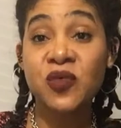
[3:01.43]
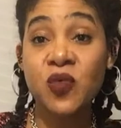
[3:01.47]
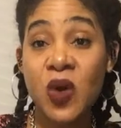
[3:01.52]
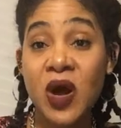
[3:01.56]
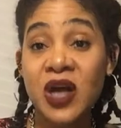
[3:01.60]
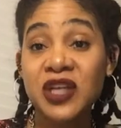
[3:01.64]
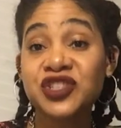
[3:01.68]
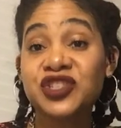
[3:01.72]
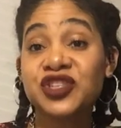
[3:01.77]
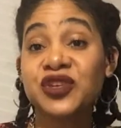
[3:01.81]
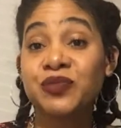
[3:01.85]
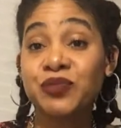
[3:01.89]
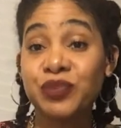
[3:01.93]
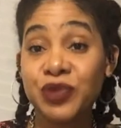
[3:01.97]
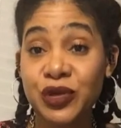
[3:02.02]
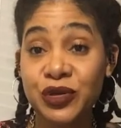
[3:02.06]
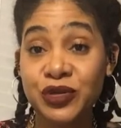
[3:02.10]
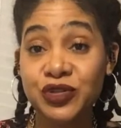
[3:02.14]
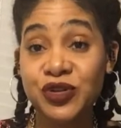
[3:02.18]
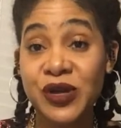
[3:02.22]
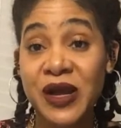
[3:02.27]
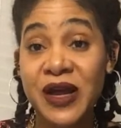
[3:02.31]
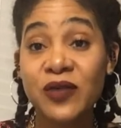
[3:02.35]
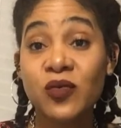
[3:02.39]
washed and blow
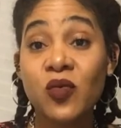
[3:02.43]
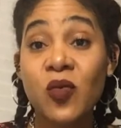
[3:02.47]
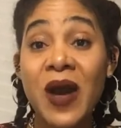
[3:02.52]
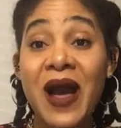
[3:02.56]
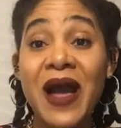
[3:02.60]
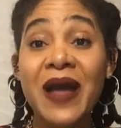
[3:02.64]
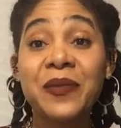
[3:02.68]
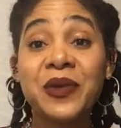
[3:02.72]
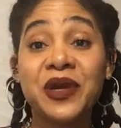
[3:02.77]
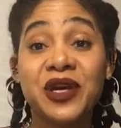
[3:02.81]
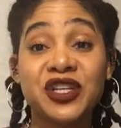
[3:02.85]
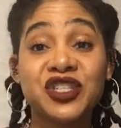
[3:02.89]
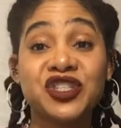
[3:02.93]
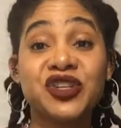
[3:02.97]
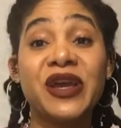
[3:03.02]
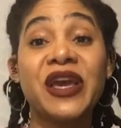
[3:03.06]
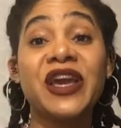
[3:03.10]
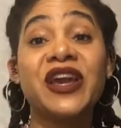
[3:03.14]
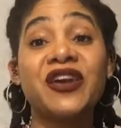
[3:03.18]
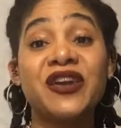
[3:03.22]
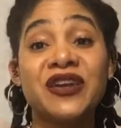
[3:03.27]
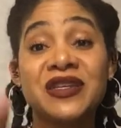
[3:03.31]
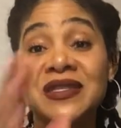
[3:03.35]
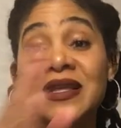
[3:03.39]
dried. Why? Because your
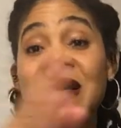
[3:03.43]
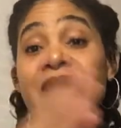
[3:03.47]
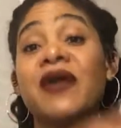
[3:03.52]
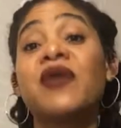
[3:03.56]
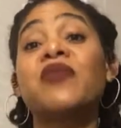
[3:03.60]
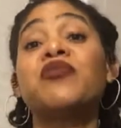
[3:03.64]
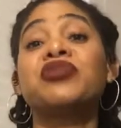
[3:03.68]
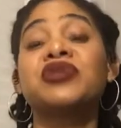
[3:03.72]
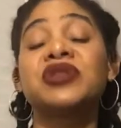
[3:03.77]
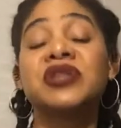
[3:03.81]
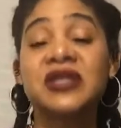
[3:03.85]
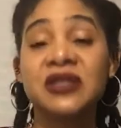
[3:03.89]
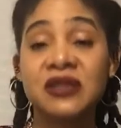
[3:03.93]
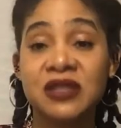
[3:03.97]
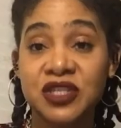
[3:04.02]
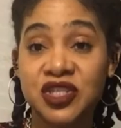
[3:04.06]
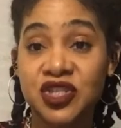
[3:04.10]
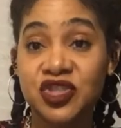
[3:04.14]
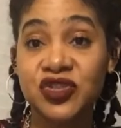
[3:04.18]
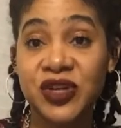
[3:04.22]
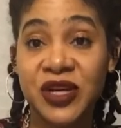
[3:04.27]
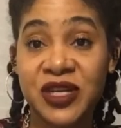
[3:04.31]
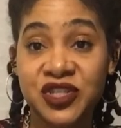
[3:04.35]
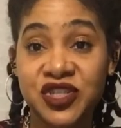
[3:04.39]
hair is not completely
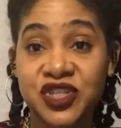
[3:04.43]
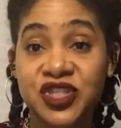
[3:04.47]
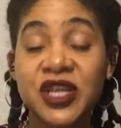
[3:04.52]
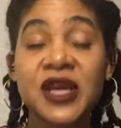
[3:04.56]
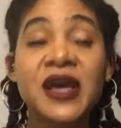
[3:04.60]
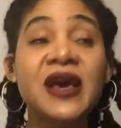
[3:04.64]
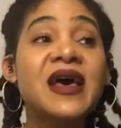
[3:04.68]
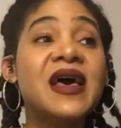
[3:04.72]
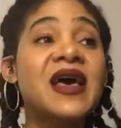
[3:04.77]
stretched.